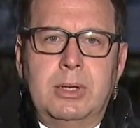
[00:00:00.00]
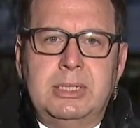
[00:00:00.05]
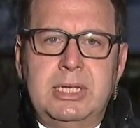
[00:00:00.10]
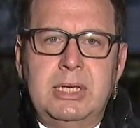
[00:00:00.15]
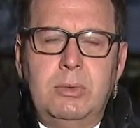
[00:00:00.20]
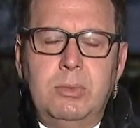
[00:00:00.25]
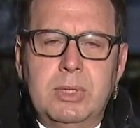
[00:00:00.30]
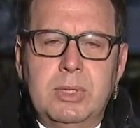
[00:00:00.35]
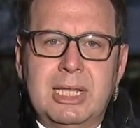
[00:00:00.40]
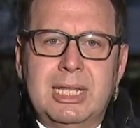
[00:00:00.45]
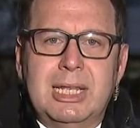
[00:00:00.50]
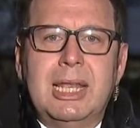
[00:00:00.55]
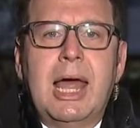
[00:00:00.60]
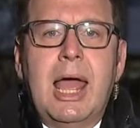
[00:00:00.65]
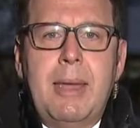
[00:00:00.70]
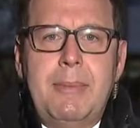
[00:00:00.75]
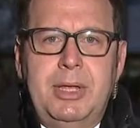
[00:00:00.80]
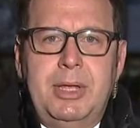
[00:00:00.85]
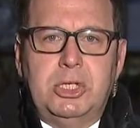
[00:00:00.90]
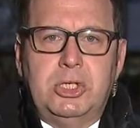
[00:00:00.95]
deal with
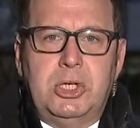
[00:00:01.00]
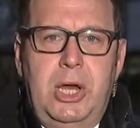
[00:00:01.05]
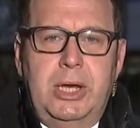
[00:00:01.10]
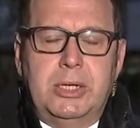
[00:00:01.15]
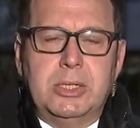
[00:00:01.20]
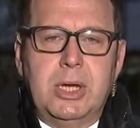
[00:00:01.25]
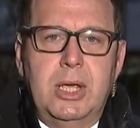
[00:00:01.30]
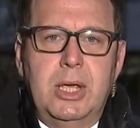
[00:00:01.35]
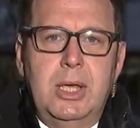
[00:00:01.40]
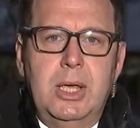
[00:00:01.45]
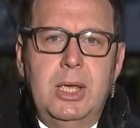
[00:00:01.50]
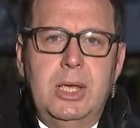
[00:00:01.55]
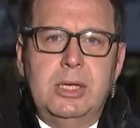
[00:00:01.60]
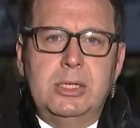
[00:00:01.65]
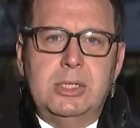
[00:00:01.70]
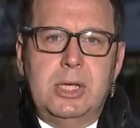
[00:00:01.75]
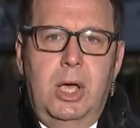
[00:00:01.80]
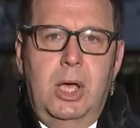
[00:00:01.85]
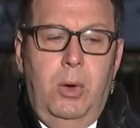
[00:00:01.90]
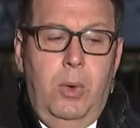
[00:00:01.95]
climate change.
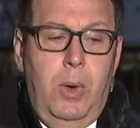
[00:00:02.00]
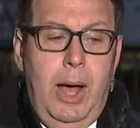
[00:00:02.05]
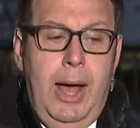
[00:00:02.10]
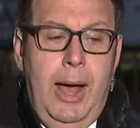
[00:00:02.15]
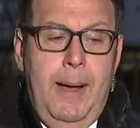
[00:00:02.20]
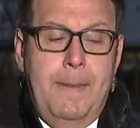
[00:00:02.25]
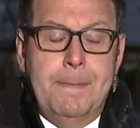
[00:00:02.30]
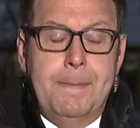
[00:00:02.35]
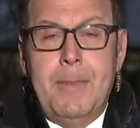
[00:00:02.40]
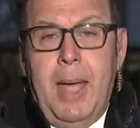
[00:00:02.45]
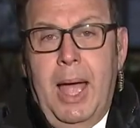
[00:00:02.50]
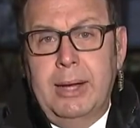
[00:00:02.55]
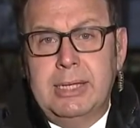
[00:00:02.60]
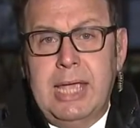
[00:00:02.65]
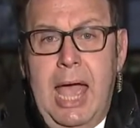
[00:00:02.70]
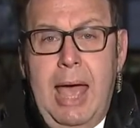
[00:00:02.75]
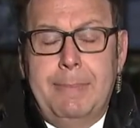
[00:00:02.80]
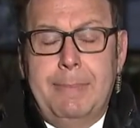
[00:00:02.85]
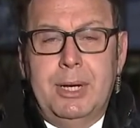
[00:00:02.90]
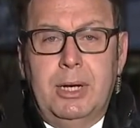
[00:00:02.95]
So on
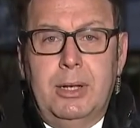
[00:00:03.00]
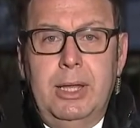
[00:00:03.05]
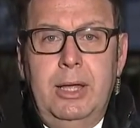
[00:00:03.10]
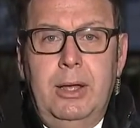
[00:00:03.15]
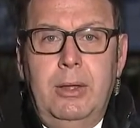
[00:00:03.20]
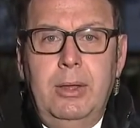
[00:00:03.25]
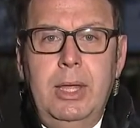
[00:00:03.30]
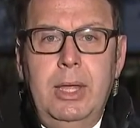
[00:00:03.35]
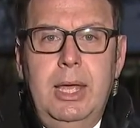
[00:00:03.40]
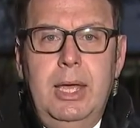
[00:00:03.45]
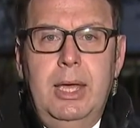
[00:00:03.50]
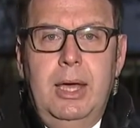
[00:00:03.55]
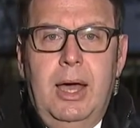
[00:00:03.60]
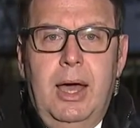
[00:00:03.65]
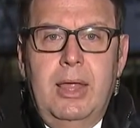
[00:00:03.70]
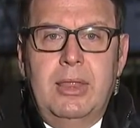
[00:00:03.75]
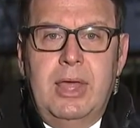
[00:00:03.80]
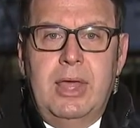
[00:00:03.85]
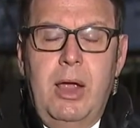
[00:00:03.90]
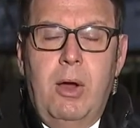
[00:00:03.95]
Capitol Hill,
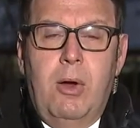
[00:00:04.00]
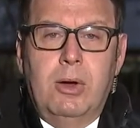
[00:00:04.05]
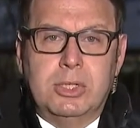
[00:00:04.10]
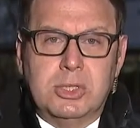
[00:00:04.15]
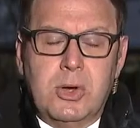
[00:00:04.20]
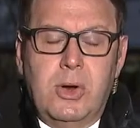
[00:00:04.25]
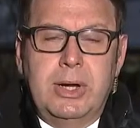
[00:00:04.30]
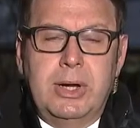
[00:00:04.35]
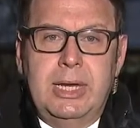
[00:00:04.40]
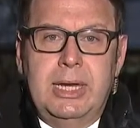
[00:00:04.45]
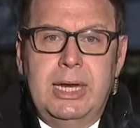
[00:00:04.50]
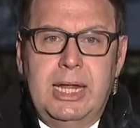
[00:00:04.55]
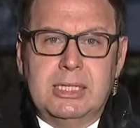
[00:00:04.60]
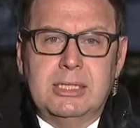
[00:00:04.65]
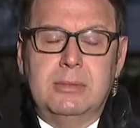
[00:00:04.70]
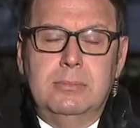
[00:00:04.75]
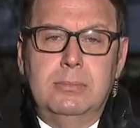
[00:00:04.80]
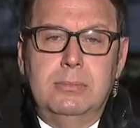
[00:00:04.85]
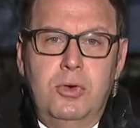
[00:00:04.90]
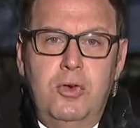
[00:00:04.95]
they are starting to
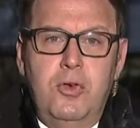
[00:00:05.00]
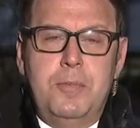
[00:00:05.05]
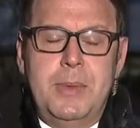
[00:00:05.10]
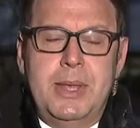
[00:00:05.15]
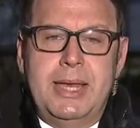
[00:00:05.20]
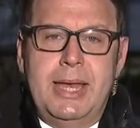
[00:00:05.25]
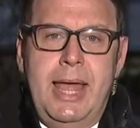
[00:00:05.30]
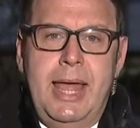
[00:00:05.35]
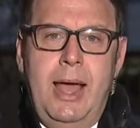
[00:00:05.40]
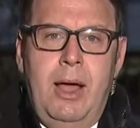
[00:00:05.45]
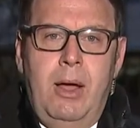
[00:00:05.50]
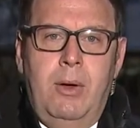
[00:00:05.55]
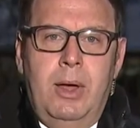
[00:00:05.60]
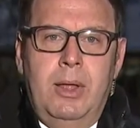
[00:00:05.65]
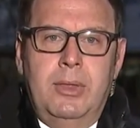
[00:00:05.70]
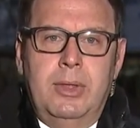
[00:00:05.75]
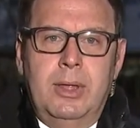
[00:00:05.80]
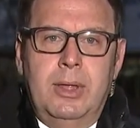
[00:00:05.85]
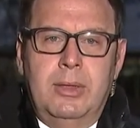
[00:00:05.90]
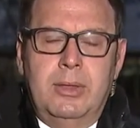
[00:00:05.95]
get some movement now
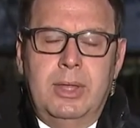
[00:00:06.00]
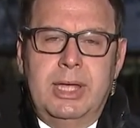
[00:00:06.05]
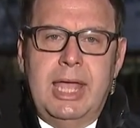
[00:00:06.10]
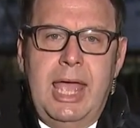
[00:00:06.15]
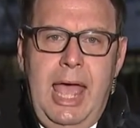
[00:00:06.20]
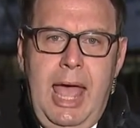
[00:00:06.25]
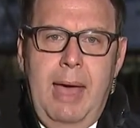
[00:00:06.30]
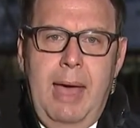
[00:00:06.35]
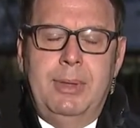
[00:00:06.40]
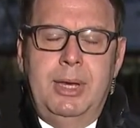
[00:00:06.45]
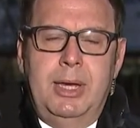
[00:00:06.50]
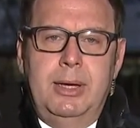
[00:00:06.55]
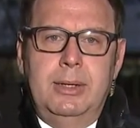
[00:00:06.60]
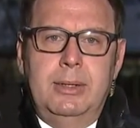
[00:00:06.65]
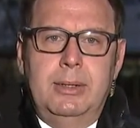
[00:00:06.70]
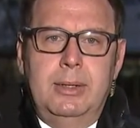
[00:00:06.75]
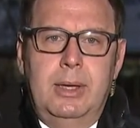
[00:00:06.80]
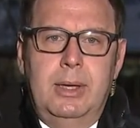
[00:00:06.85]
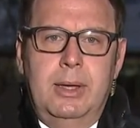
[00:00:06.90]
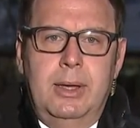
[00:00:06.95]
on the cabinet
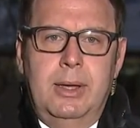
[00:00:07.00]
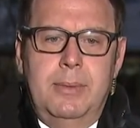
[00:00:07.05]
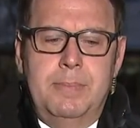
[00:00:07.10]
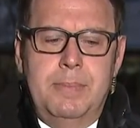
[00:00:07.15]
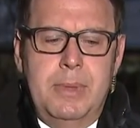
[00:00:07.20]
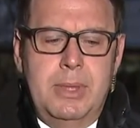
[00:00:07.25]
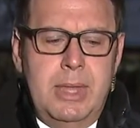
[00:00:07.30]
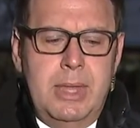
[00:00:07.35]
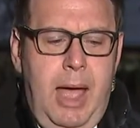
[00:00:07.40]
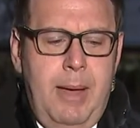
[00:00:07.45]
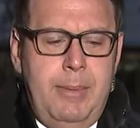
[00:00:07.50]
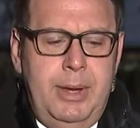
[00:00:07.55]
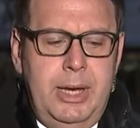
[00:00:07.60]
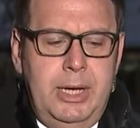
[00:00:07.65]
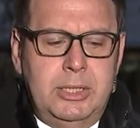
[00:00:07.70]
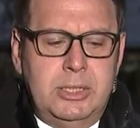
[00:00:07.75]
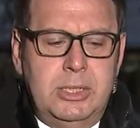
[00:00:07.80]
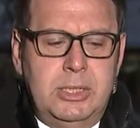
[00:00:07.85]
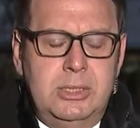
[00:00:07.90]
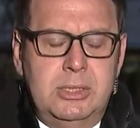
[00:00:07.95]

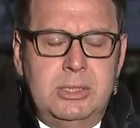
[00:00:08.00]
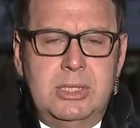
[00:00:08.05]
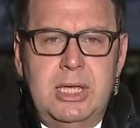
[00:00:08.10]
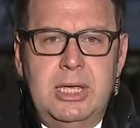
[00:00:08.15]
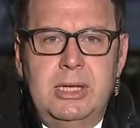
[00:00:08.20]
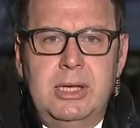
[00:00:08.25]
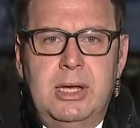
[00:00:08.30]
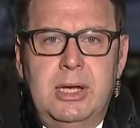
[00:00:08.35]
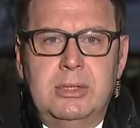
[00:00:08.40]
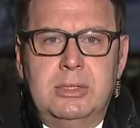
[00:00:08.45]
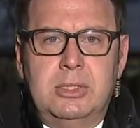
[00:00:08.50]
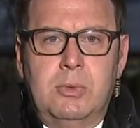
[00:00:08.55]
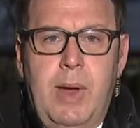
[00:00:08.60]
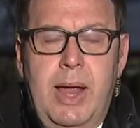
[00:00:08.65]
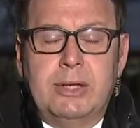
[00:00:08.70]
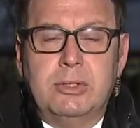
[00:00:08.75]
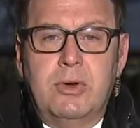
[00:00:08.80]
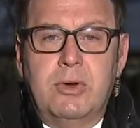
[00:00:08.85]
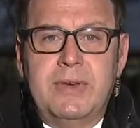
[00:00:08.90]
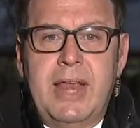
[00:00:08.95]
nominations. The
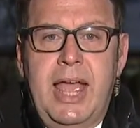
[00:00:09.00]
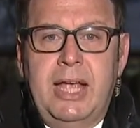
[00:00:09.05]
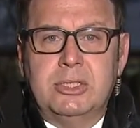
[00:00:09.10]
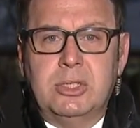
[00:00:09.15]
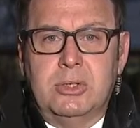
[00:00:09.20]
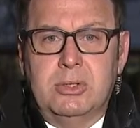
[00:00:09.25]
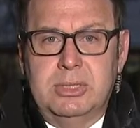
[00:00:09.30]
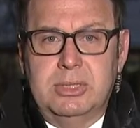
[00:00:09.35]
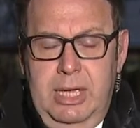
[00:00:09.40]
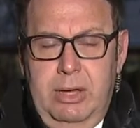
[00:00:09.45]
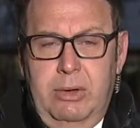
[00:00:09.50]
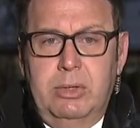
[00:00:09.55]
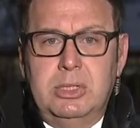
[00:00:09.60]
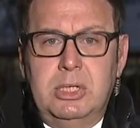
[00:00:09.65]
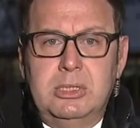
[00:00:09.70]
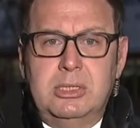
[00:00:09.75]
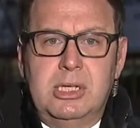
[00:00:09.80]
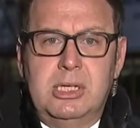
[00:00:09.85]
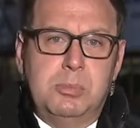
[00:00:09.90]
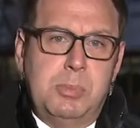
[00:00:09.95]
Director of National
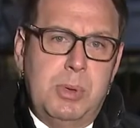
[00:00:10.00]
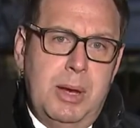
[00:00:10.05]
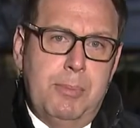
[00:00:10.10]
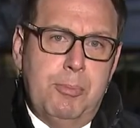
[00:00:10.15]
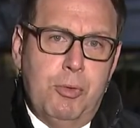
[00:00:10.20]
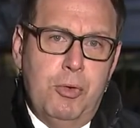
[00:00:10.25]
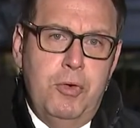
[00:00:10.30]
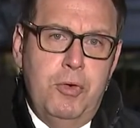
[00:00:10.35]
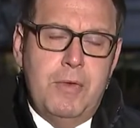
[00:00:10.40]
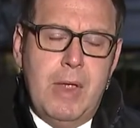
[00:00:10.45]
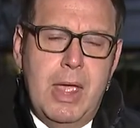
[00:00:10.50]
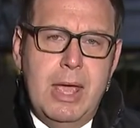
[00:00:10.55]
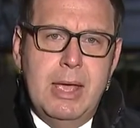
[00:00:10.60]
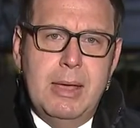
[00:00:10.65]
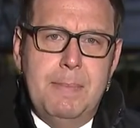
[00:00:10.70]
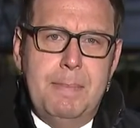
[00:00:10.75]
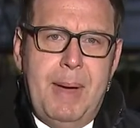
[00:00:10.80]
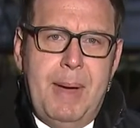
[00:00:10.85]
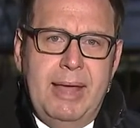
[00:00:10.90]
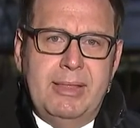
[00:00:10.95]
Intelligence has been approved
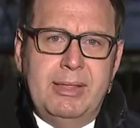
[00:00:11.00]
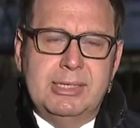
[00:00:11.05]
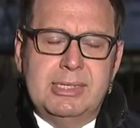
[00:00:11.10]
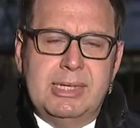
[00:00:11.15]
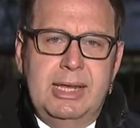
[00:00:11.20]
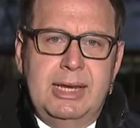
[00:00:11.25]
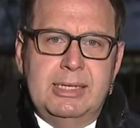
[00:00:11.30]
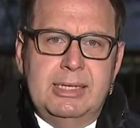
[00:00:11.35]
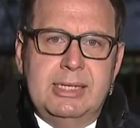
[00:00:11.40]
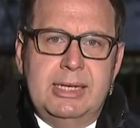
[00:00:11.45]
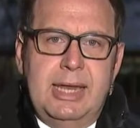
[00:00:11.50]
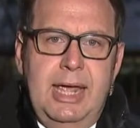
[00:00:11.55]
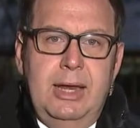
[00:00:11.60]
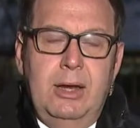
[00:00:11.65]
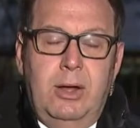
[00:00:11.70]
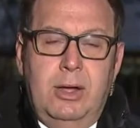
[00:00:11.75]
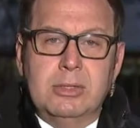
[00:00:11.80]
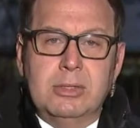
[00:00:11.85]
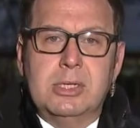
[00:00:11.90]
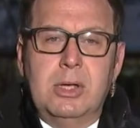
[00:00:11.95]
by the Senate today,
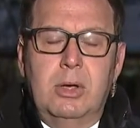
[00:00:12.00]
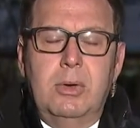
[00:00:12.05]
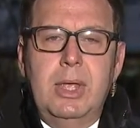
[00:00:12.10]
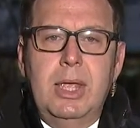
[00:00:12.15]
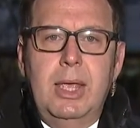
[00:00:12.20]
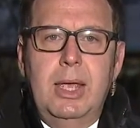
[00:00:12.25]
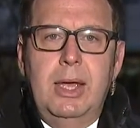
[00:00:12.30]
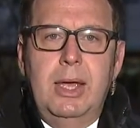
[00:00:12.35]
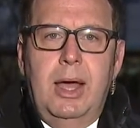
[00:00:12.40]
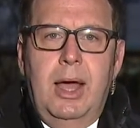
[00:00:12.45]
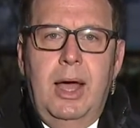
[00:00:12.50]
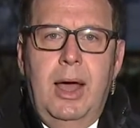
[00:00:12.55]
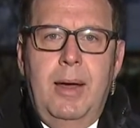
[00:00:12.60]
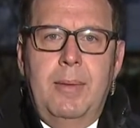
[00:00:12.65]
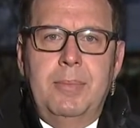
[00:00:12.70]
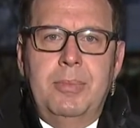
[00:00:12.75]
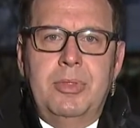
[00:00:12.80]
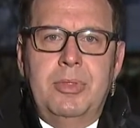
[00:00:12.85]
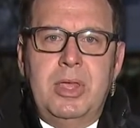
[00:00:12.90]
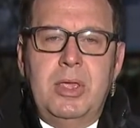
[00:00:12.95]
and also
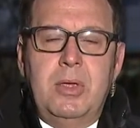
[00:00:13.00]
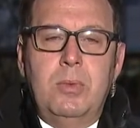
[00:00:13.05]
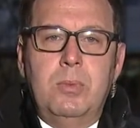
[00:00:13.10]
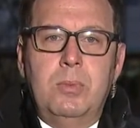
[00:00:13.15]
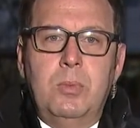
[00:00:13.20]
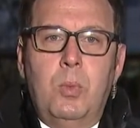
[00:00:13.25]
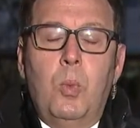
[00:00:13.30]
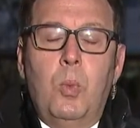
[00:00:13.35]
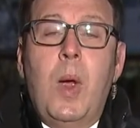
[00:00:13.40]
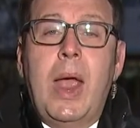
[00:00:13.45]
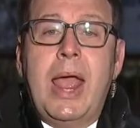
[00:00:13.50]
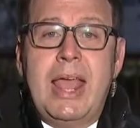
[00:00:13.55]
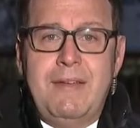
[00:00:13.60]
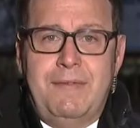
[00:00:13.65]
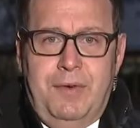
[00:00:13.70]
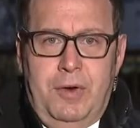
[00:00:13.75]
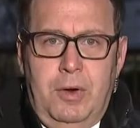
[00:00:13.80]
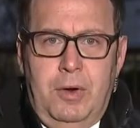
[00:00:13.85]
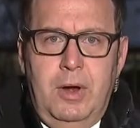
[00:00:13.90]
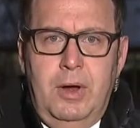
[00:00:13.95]
the
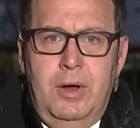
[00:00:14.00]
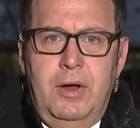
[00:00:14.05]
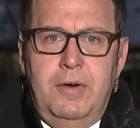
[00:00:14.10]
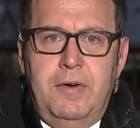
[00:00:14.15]
waiver